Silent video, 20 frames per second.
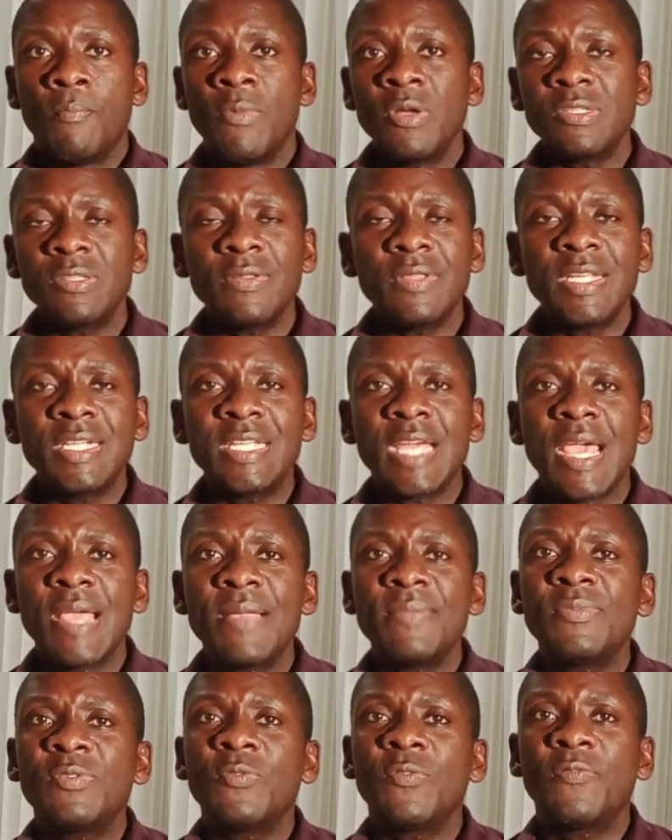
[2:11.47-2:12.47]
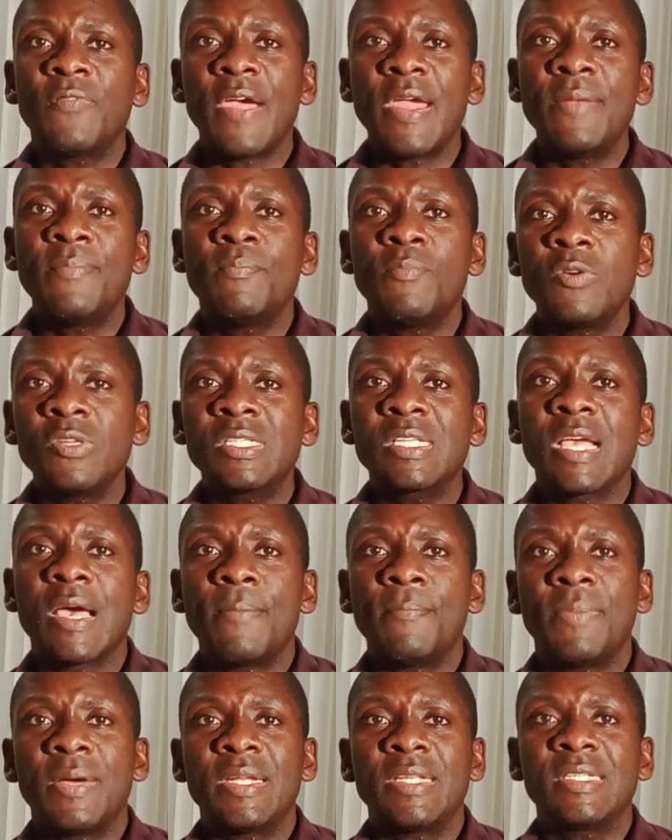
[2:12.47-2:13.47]
Most of the times you find most
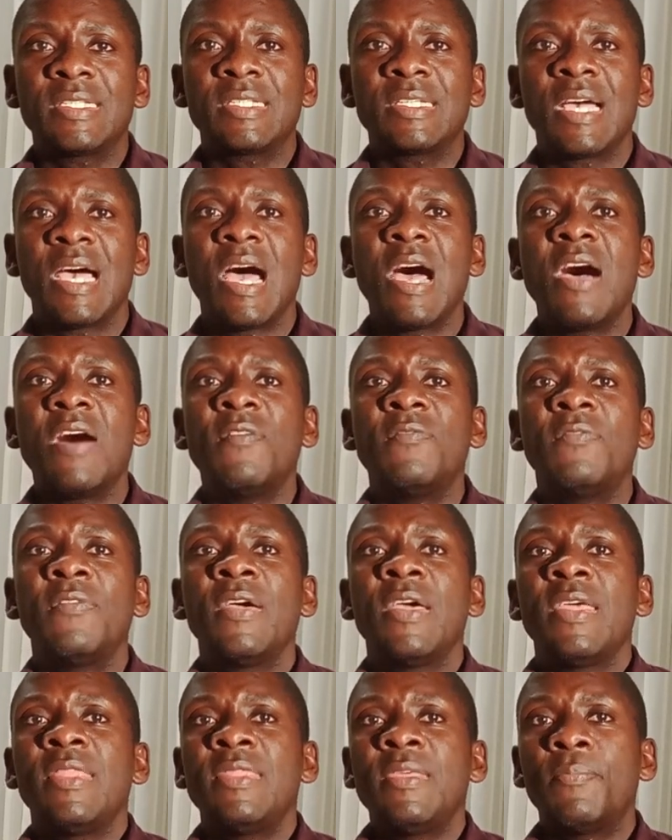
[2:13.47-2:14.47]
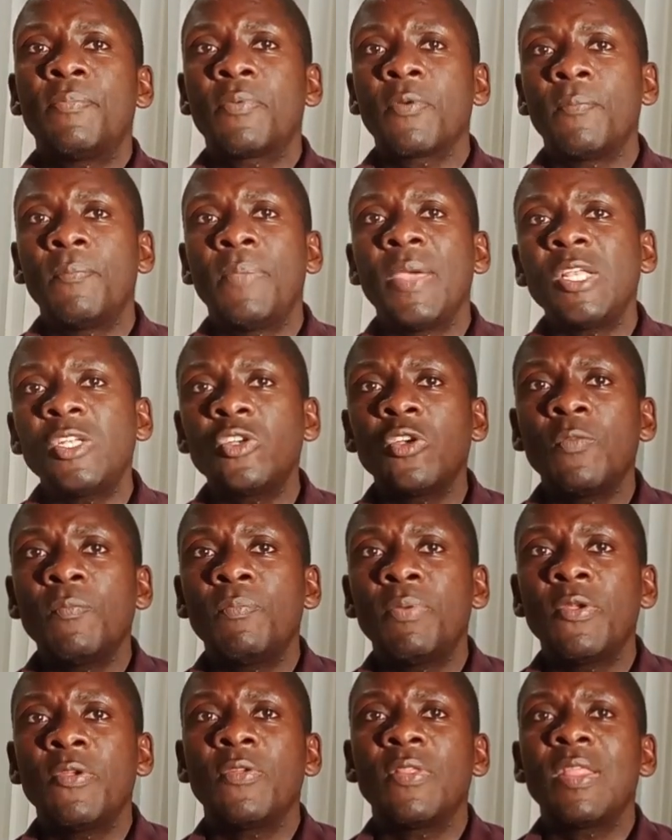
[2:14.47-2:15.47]
companies have the
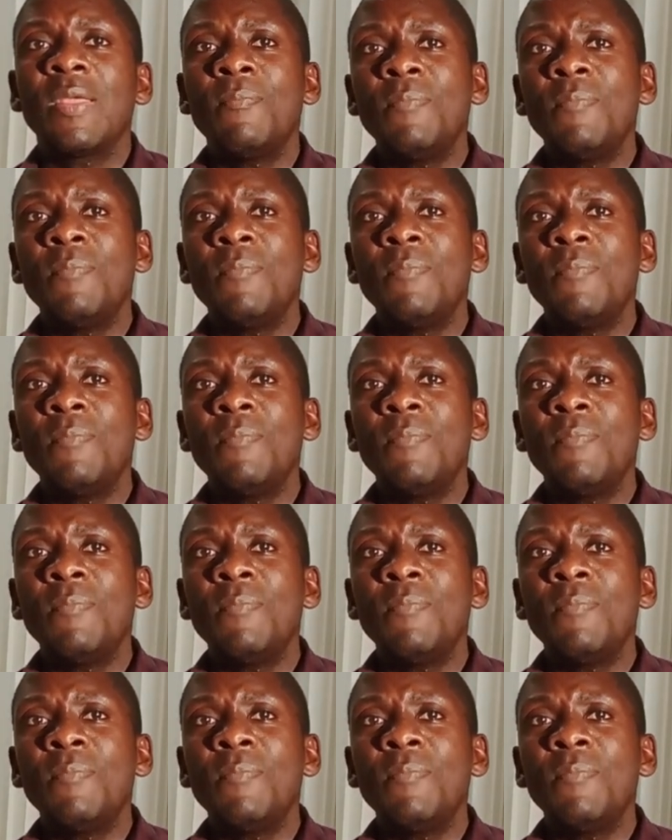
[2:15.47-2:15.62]
probation period,